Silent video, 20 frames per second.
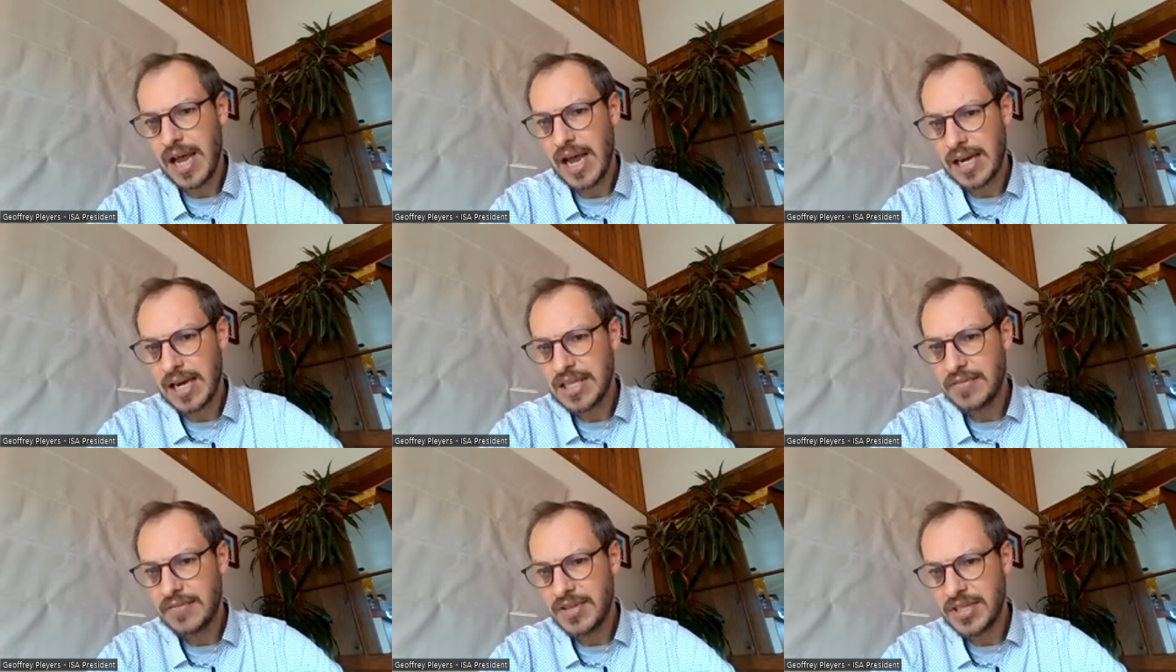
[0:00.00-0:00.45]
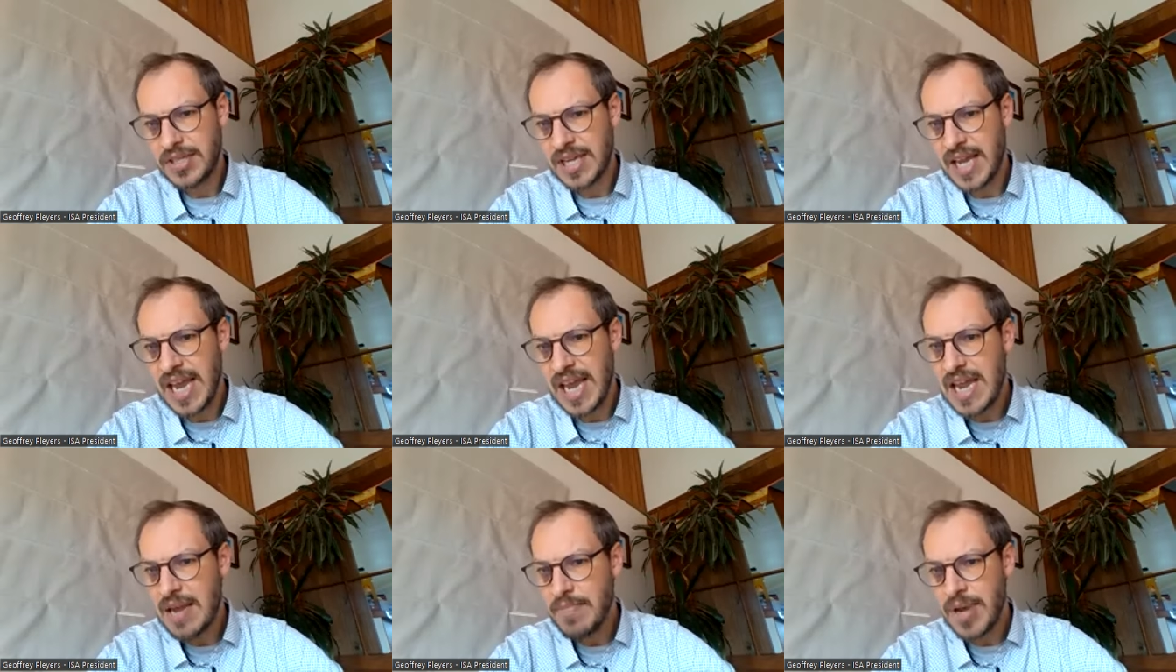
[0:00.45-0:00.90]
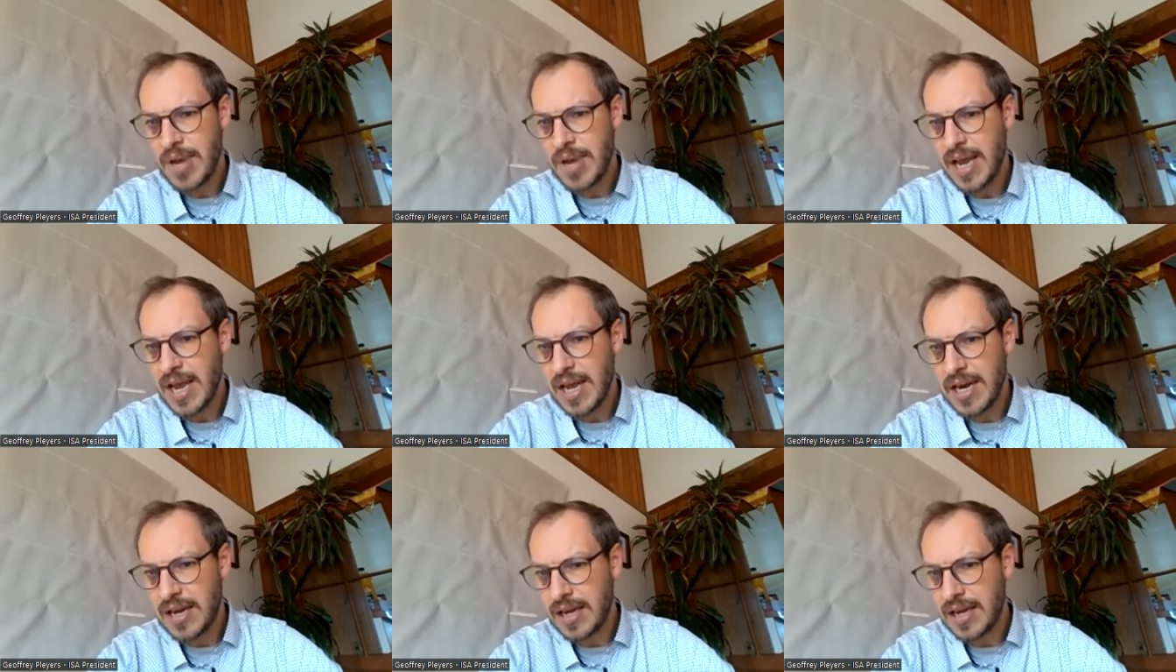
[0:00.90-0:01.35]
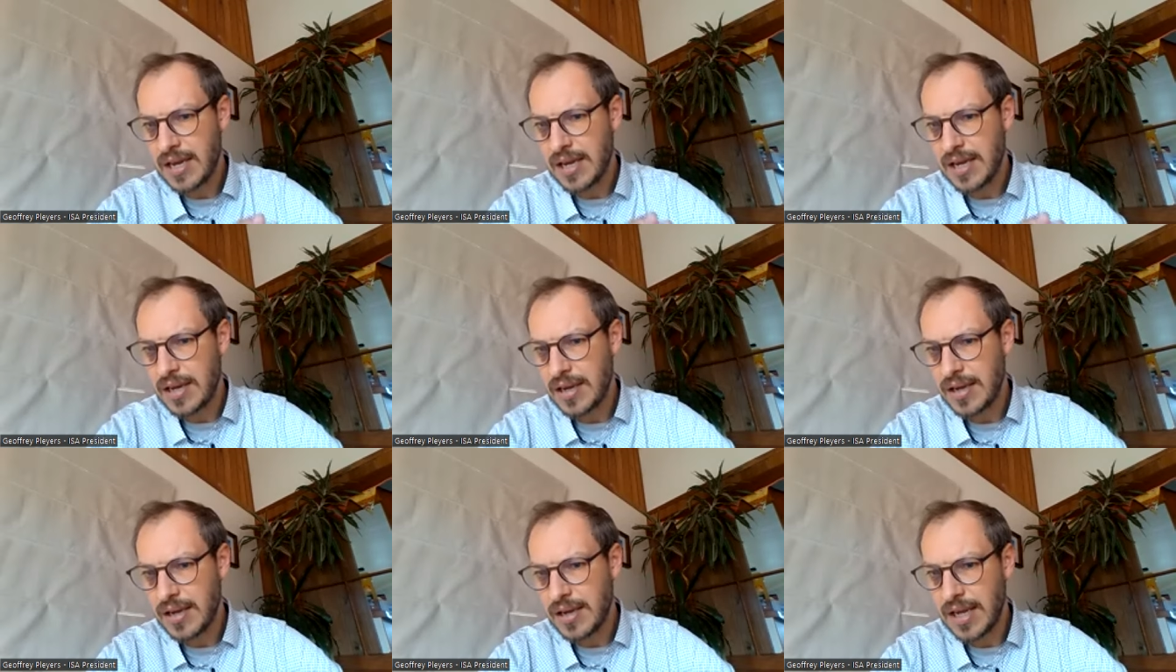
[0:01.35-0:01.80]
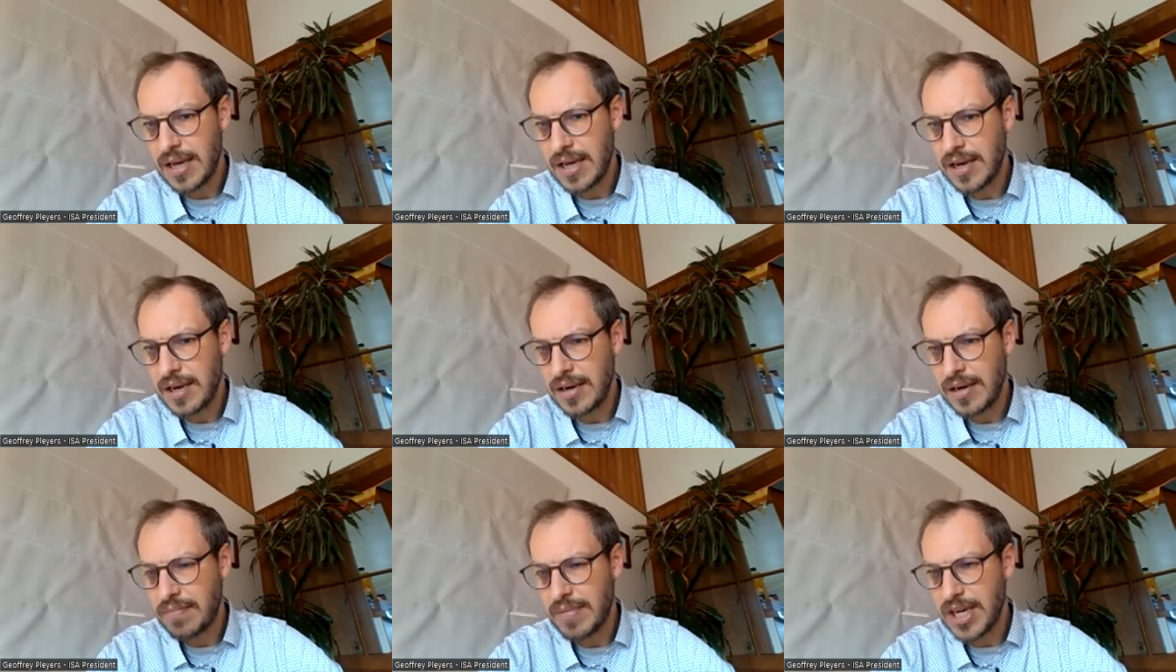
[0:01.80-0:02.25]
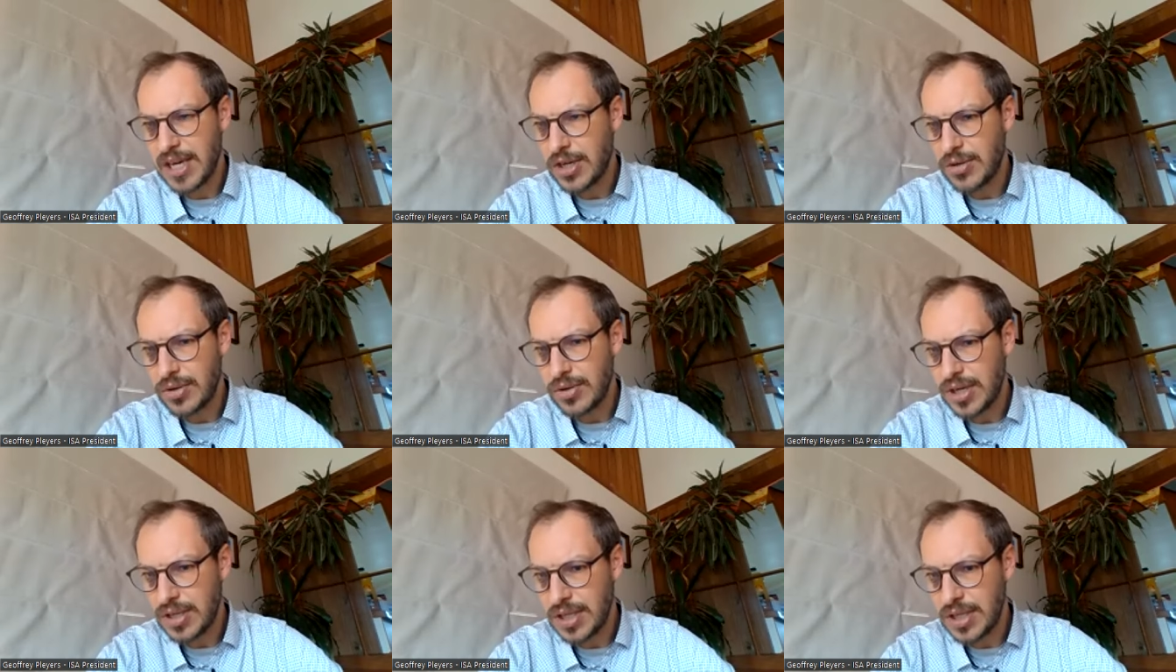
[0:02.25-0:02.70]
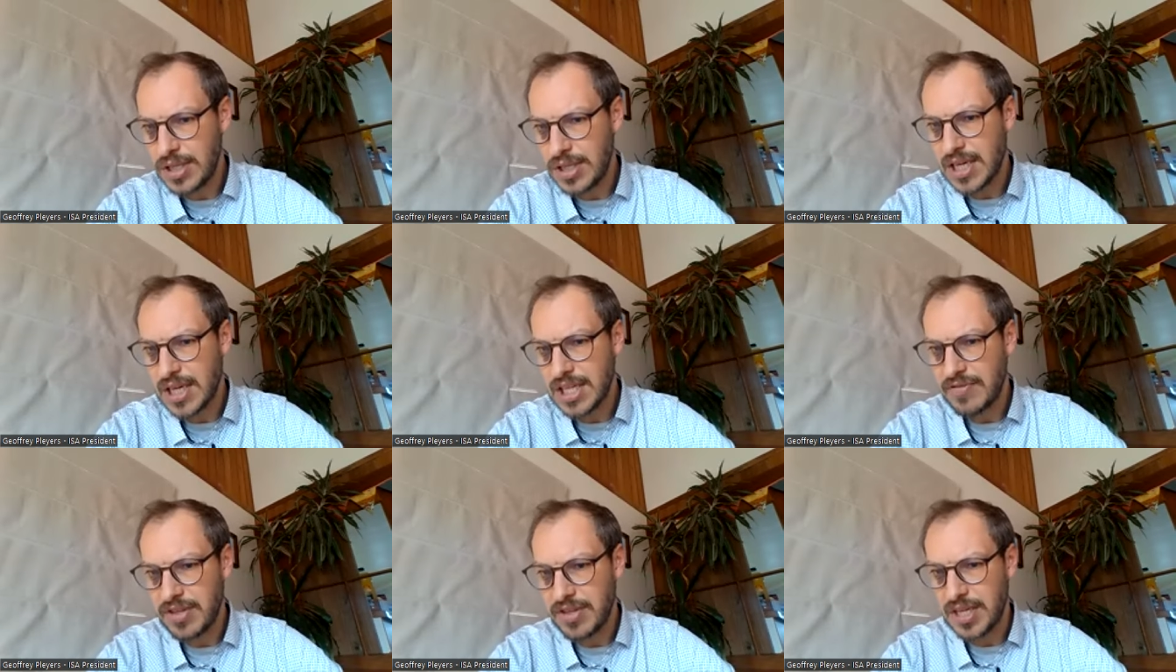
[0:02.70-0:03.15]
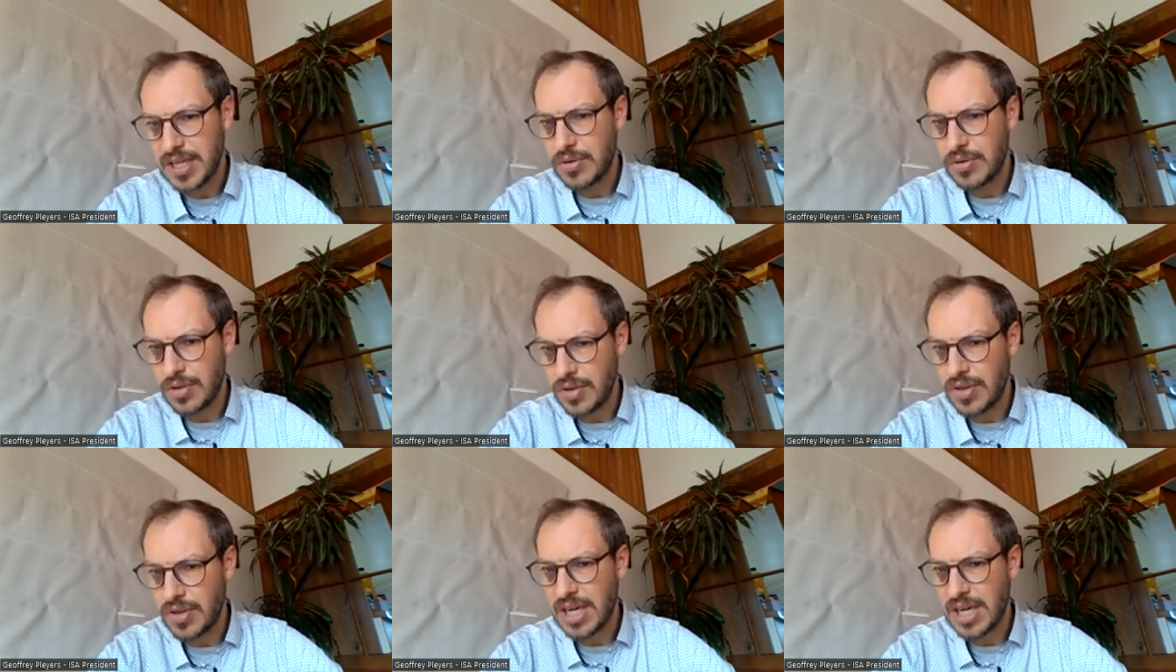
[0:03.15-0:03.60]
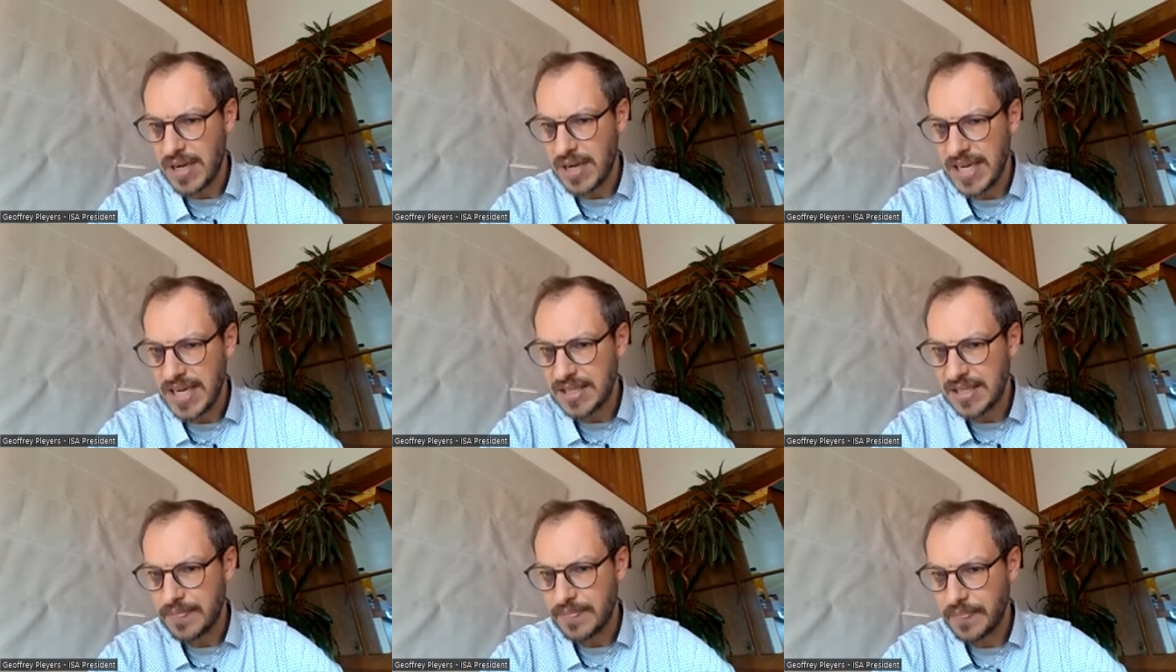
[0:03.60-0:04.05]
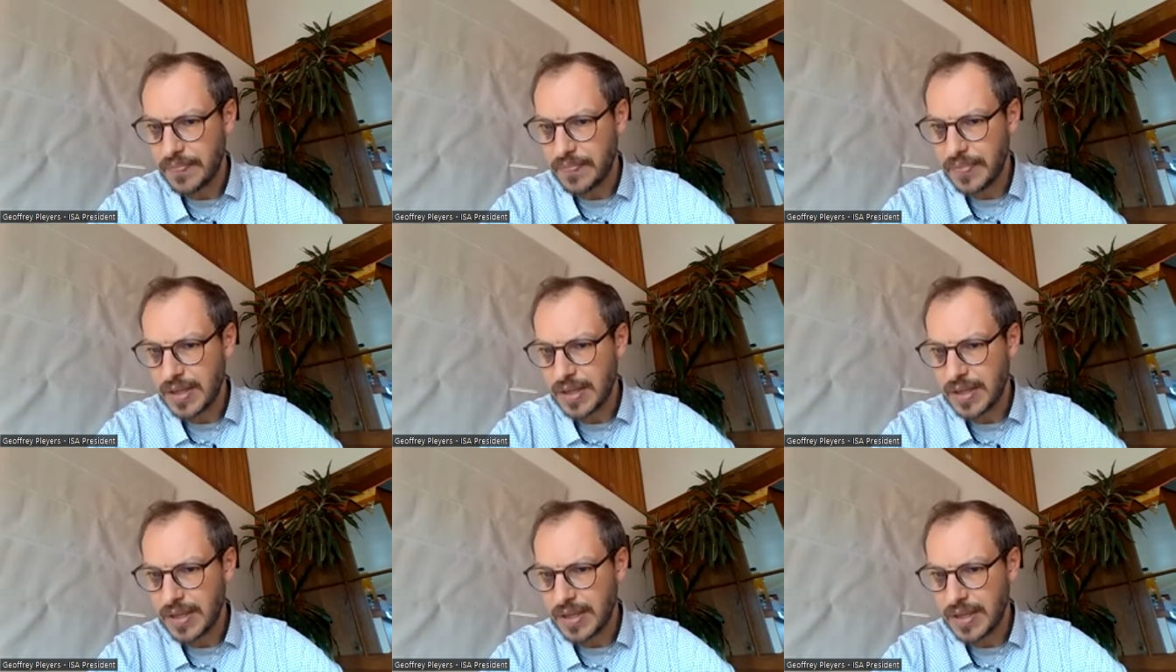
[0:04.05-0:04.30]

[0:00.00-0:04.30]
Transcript: activists came and, uh, and made sure that this activity could not take place.